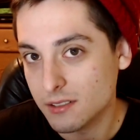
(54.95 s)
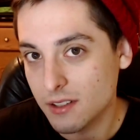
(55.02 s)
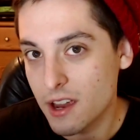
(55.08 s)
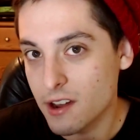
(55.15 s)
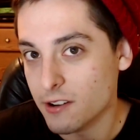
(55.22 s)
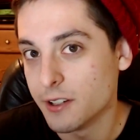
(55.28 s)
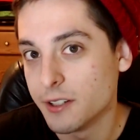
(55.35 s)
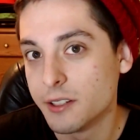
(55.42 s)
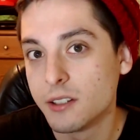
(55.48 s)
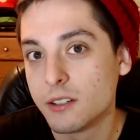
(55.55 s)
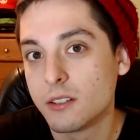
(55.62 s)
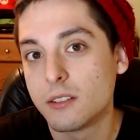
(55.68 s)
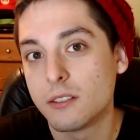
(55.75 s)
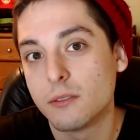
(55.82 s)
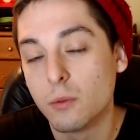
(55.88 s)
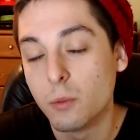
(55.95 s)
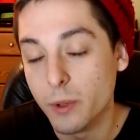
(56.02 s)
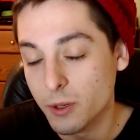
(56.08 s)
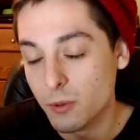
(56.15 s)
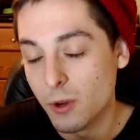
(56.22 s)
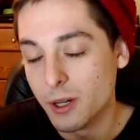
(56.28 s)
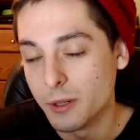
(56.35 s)
Aaron,
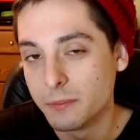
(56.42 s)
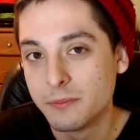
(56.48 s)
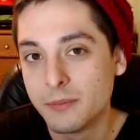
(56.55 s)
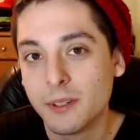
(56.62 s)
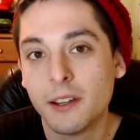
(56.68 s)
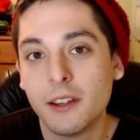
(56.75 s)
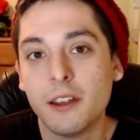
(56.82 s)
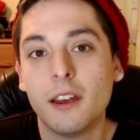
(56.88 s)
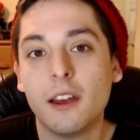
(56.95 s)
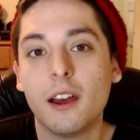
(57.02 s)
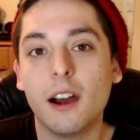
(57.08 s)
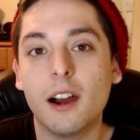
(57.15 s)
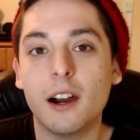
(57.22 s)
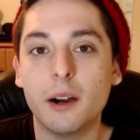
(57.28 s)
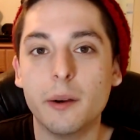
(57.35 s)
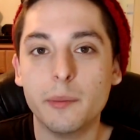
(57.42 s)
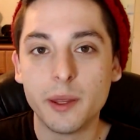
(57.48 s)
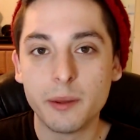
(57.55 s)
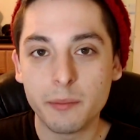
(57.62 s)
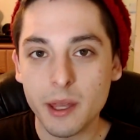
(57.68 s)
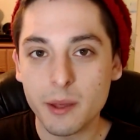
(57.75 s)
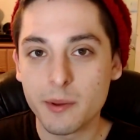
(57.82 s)
Wigwam, and
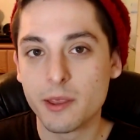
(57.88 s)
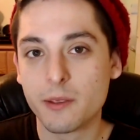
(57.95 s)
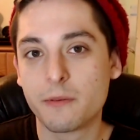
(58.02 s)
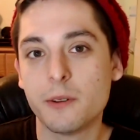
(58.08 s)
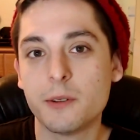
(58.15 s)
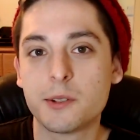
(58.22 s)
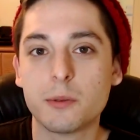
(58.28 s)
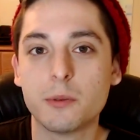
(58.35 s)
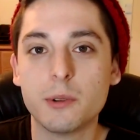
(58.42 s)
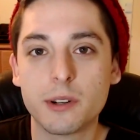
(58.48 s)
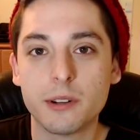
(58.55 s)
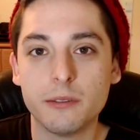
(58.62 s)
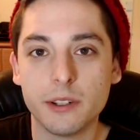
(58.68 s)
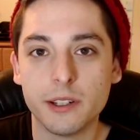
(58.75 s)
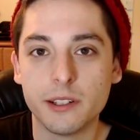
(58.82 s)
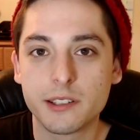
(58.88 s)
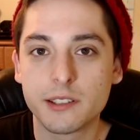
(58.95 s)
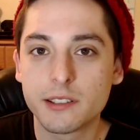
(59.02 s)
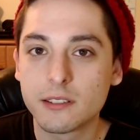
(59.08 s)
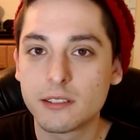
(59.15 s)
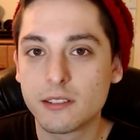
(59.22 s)
then maybe in the future we'll convince